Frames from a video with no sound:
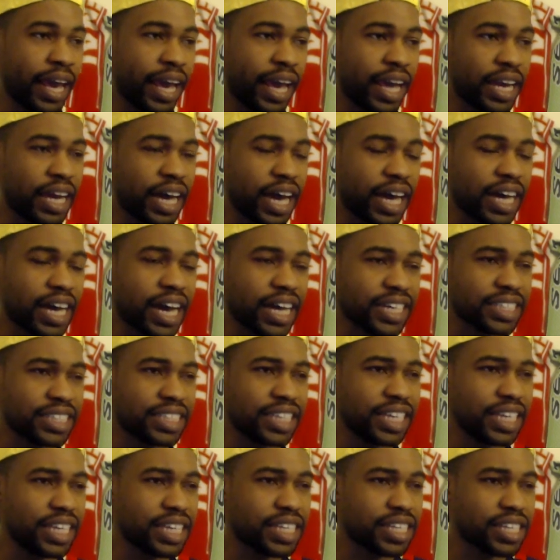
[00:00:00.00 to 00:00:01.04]
And I
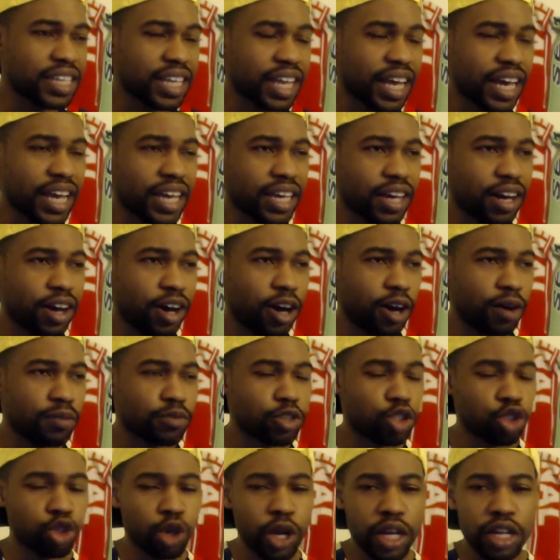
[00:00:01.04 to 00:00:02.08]
seen this like
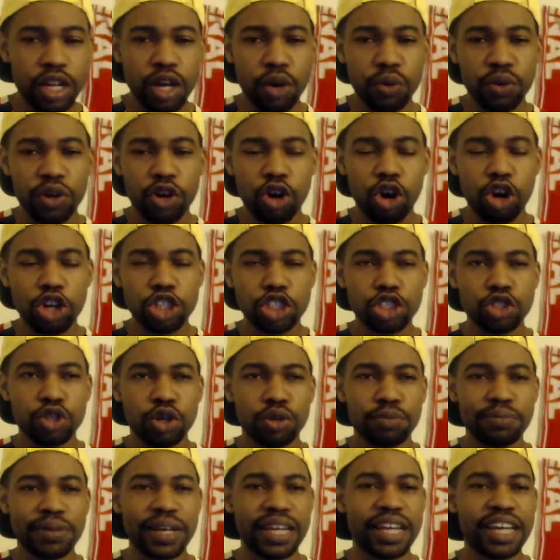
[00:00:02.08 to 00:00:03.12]
trend now with
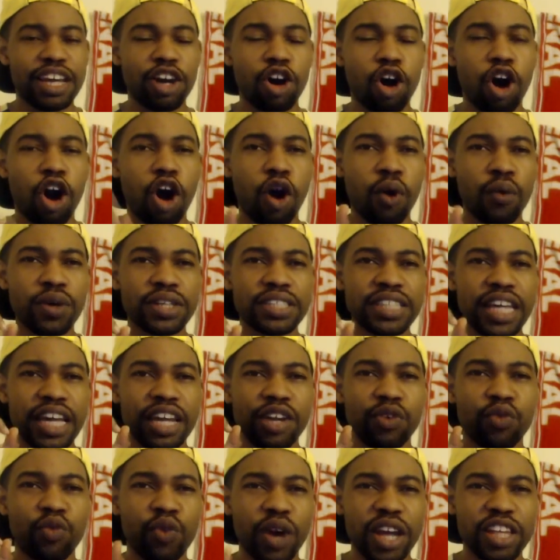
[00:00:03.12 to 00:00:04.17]
Arsenal, man. They always
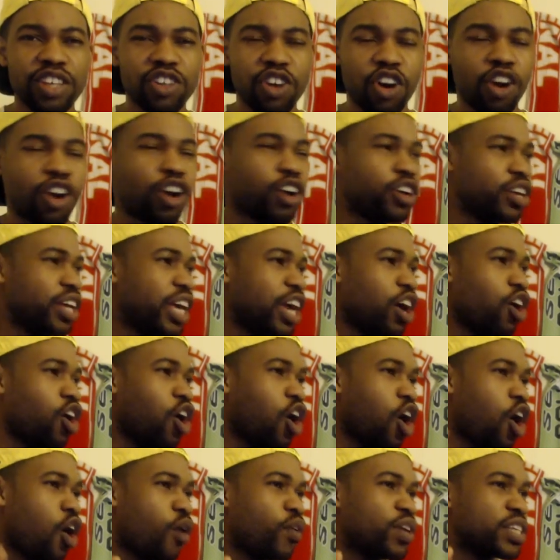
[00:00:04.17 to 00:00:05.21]
getting red card. They
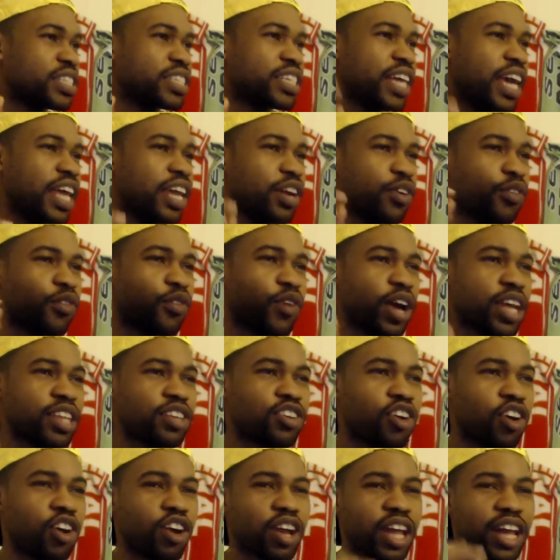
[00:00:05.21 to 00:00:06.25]
always getting
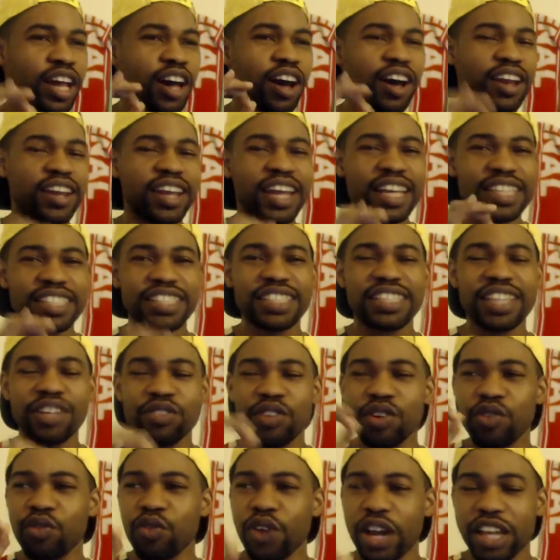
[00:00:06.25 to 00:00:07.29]
red card, like
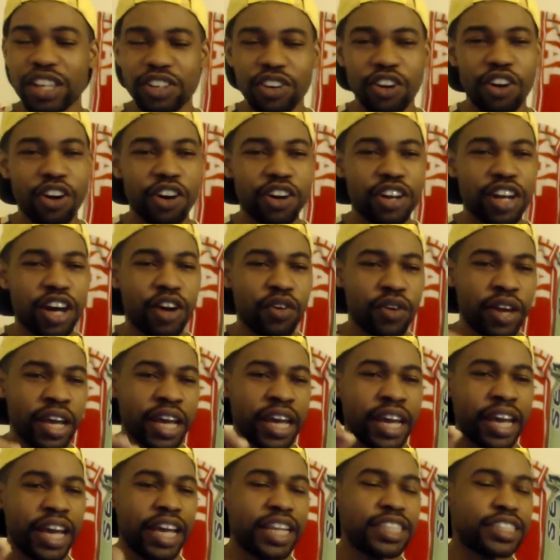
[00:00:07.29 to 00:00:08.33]
unnecessary red card now
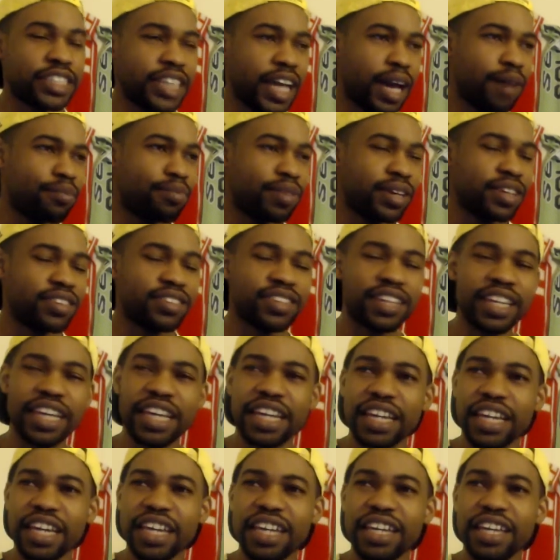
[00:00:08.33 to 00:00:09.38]
in Champions
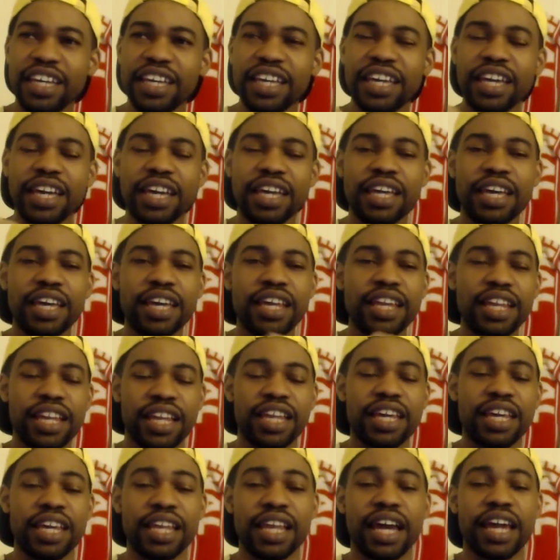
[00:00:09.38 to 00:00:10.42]
League, in
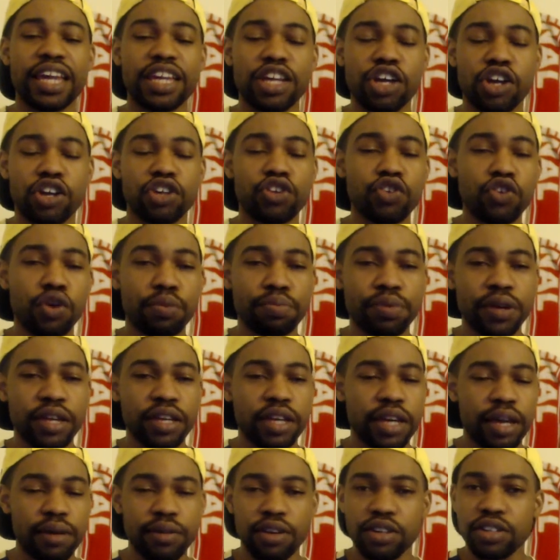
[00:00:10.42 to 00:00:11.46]
like your
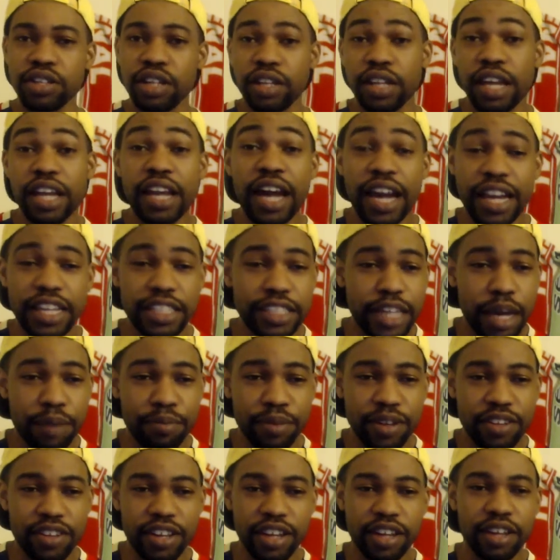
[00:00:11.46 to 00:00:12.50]
European game, because they're not in
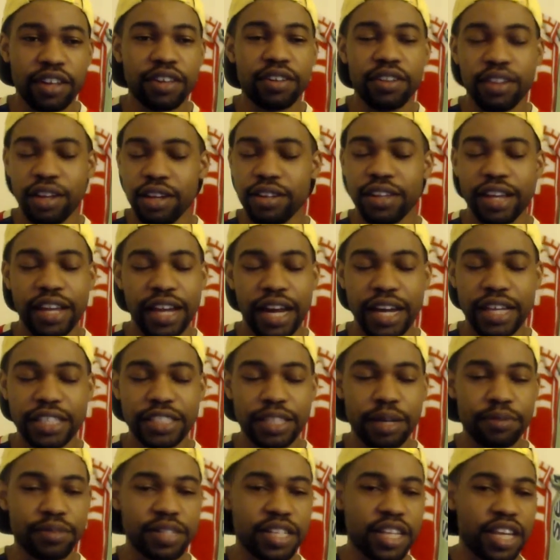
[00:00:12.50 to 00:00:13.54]
Champions League. They're not in
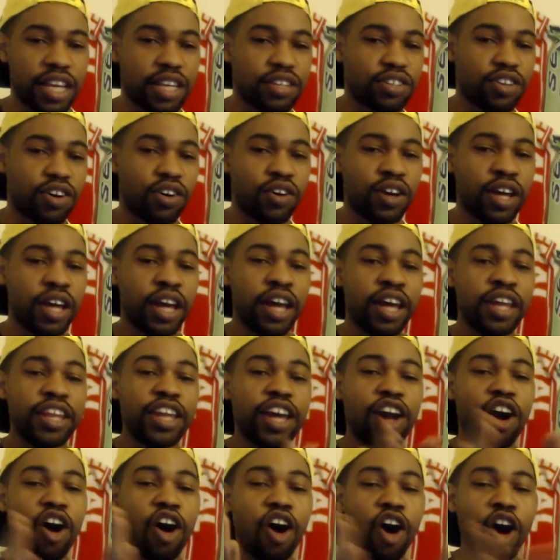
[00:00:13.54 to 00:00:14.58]
Champions League. So
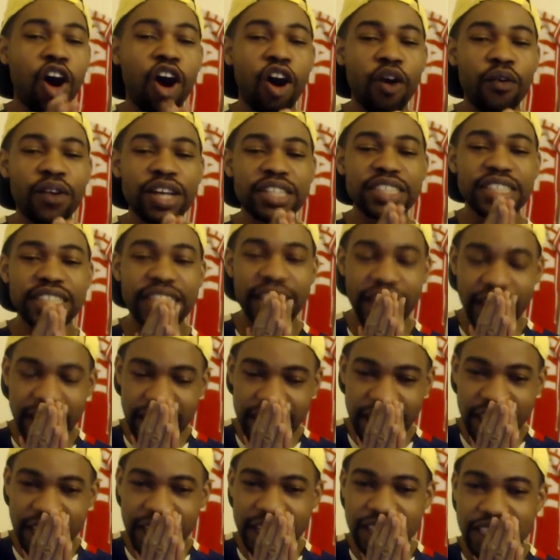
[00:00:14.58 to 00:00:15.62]
they always
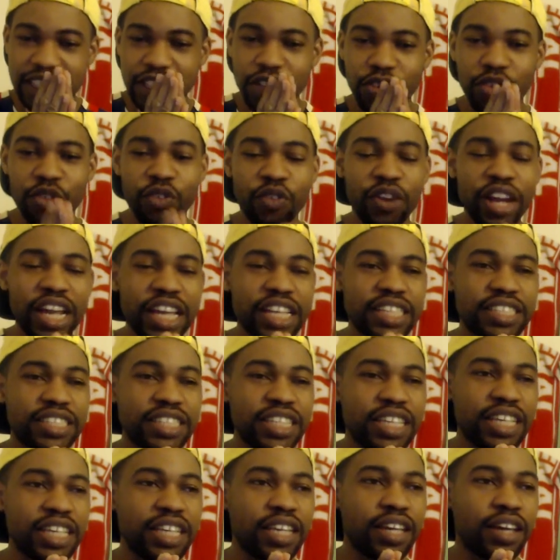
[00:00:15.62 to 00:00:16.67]
get these
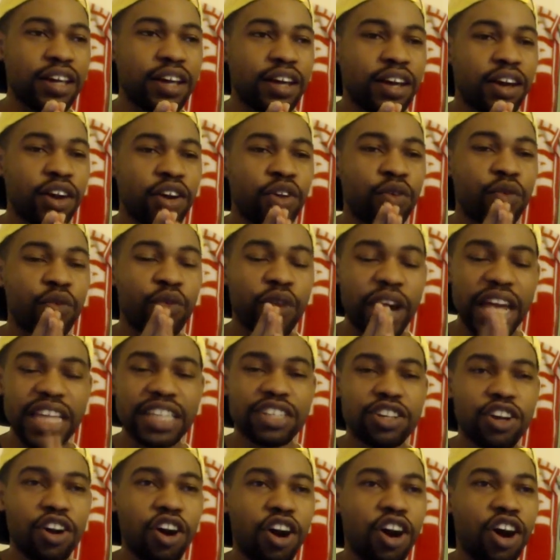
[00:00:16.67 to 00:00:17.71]
crazy
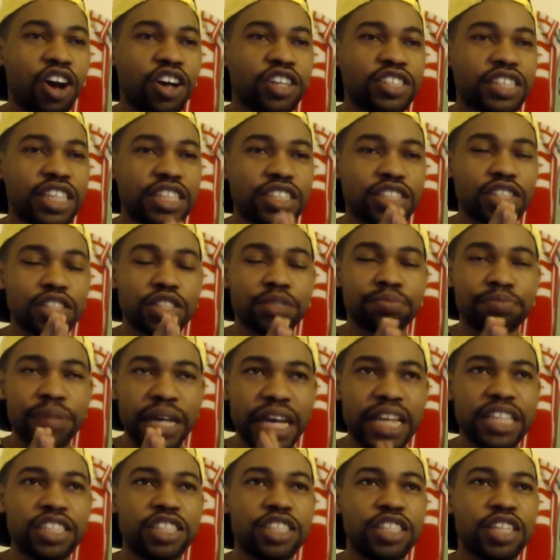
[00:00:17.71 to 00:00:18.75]
red cards and
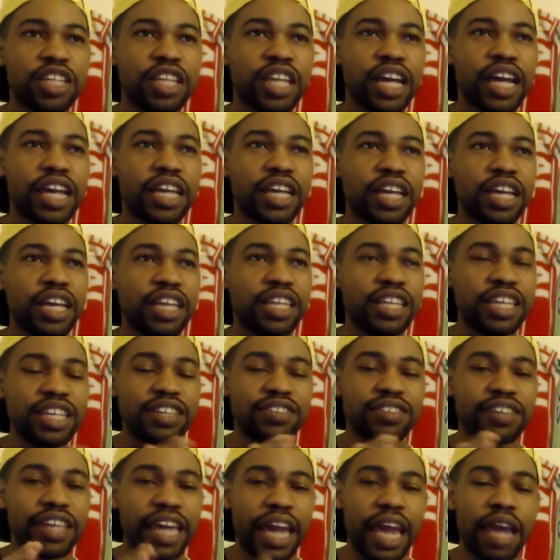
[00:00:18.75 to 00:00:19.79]
suspension like in
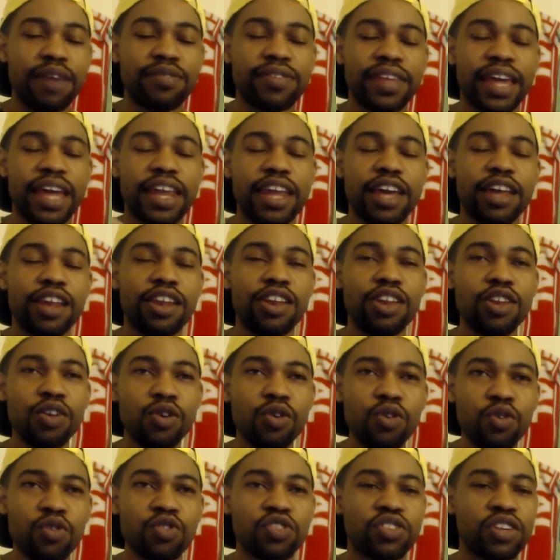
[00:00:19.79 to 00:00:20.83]
these games, and they
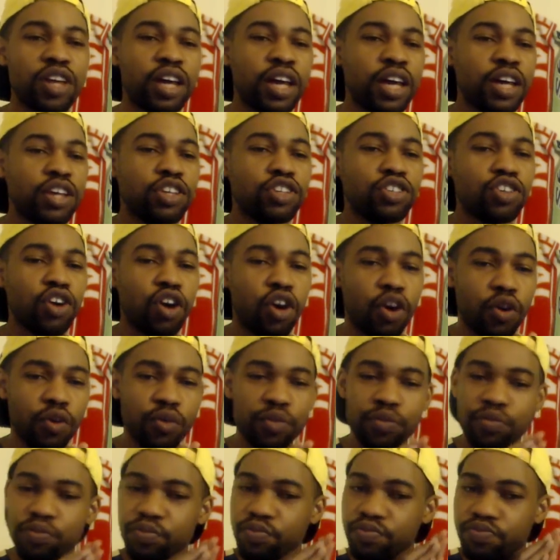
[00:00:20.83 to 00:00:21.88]
lose.
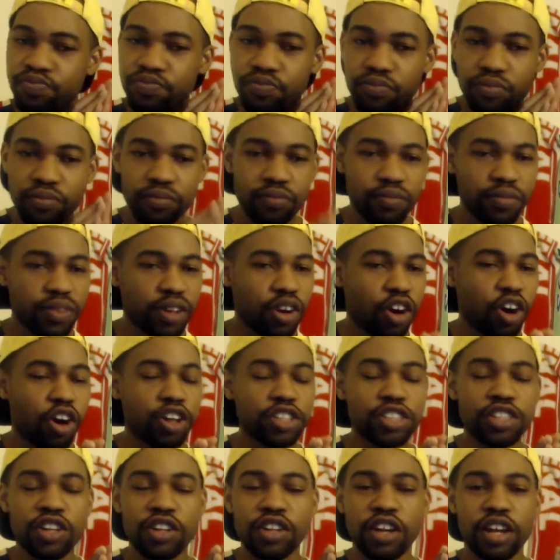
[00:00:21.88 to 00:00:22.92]
So
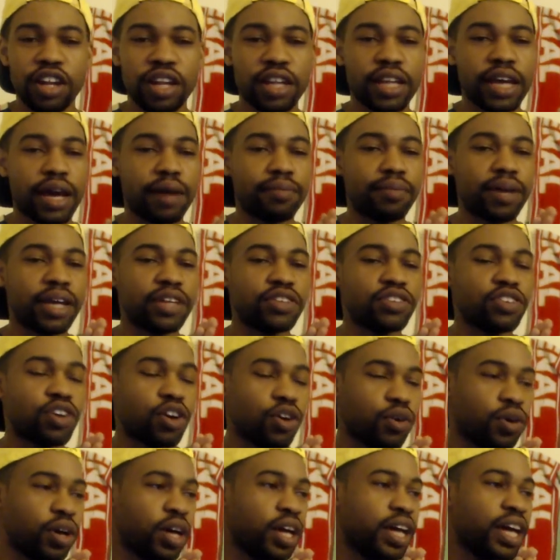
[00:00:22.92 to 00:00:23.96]
Arsenal, none of that, man.
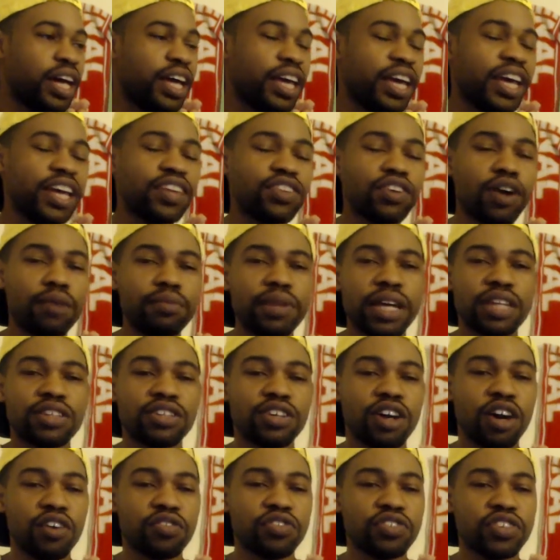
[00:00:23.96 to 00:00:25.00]
So it's gonna be a
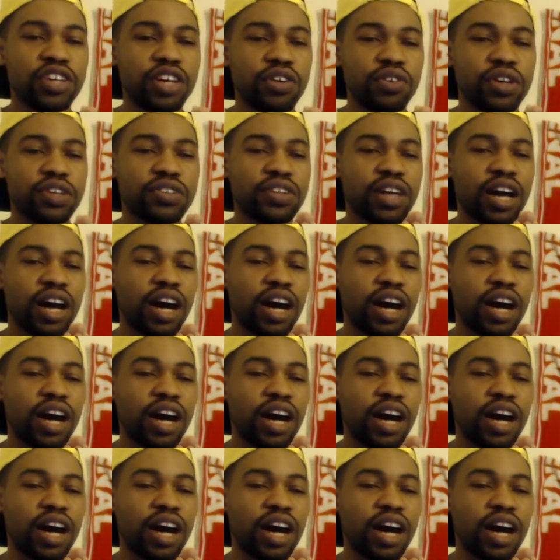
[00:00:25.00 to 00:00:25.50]
tough series.